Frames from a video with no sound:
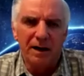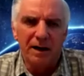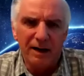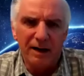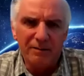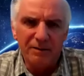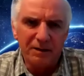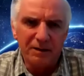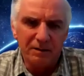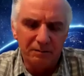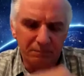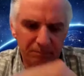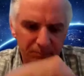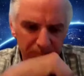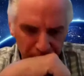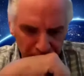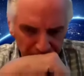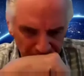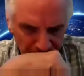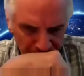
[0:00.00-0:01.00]
have to,
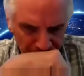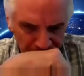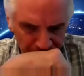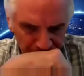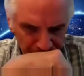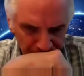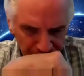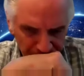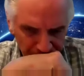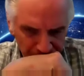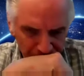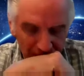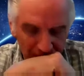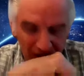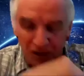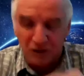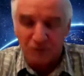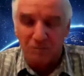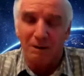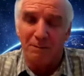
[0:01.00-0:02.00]

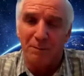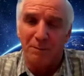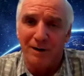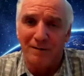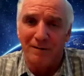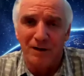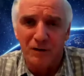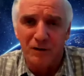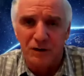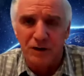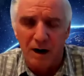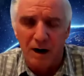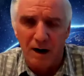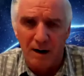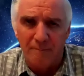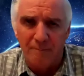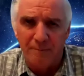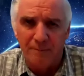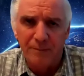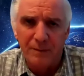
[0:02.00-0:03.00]
because of my previous
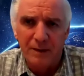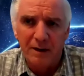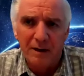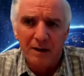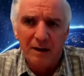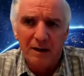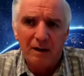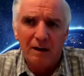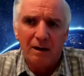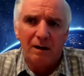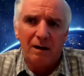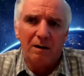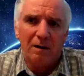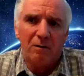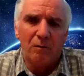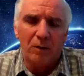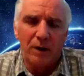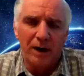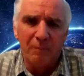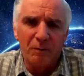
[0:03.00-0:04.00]
job,
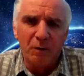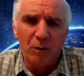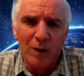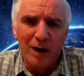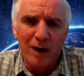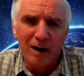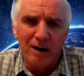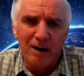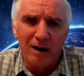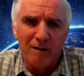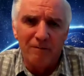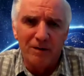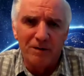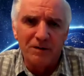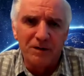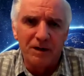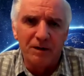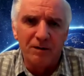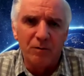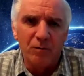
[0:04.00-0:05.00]
what I'm aware of
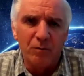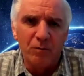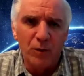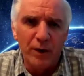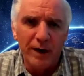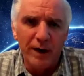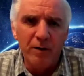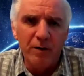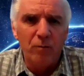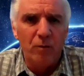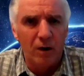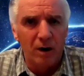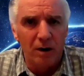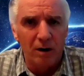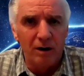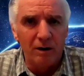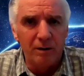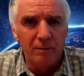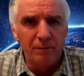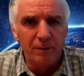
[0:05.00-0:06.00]
is that we
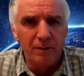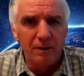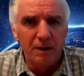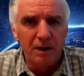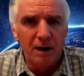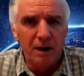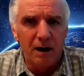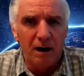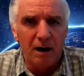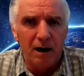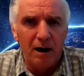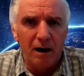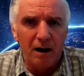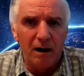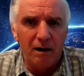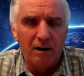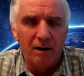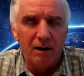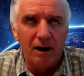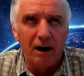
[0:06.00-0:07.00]
were
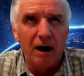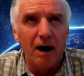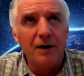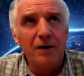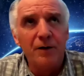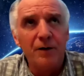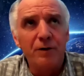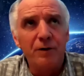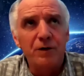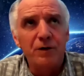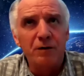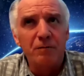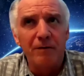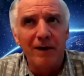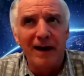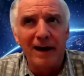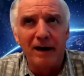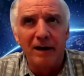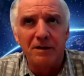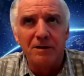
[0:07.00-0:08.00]
under
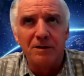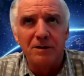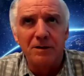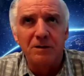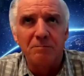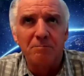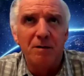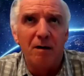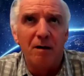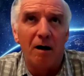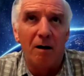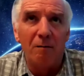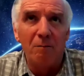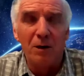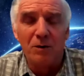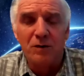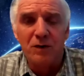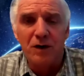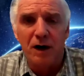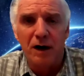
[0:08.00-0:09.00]
surveillance,
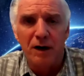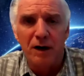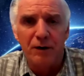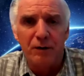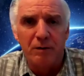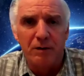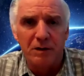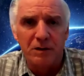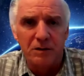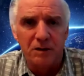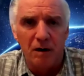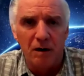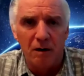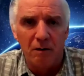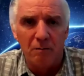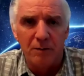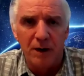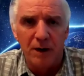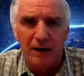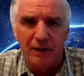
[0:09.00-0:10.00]
almost under
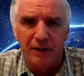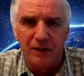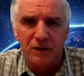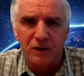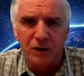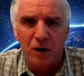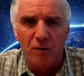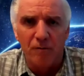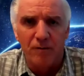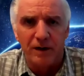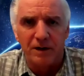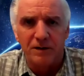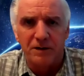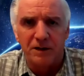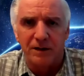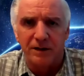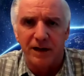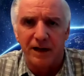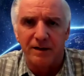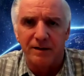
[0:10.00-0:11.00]
assault by the
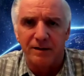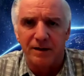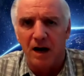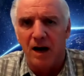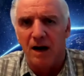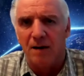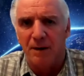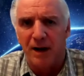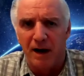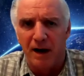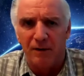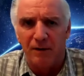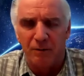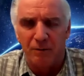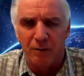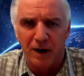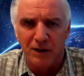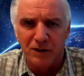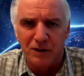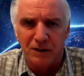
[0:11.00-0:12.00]
Soviets at that time, now the
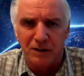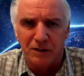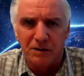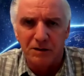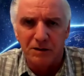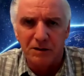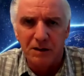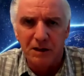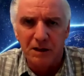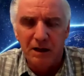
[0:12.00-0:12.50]
Russians.